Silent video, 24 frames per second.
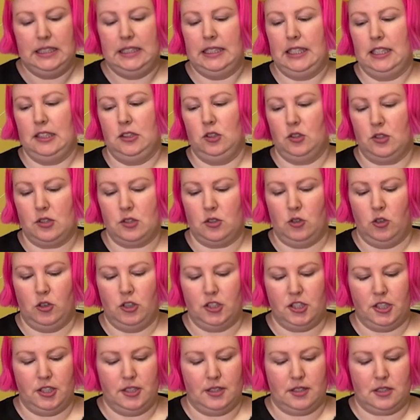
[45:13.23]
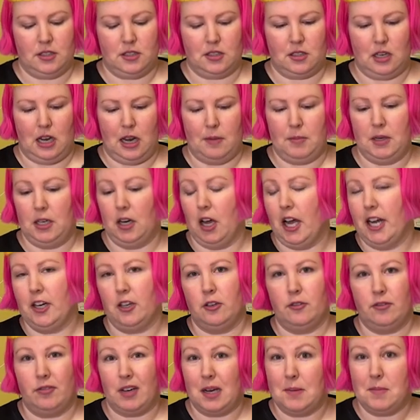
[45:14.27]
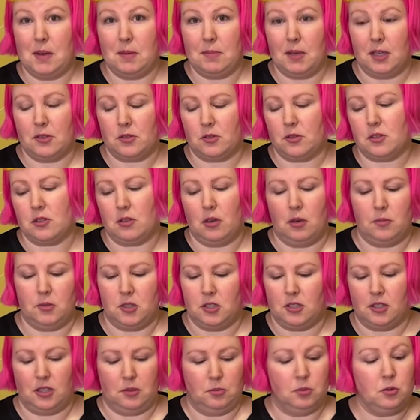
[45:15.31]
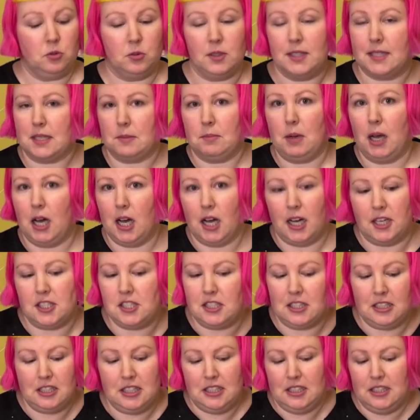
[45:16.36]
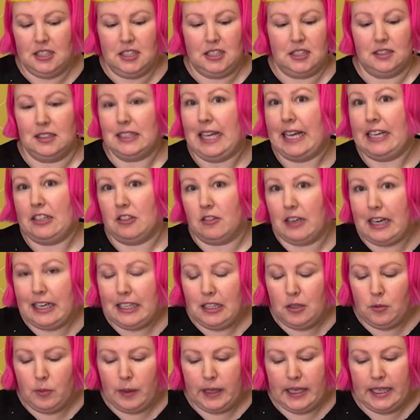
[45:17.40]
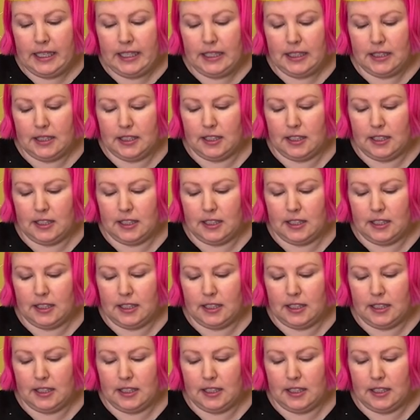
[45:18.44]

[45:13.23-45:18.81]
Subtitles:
It looks gorgeous. I mean, I don't frame my puzzle, so I'm just going to pull this apart later anyway.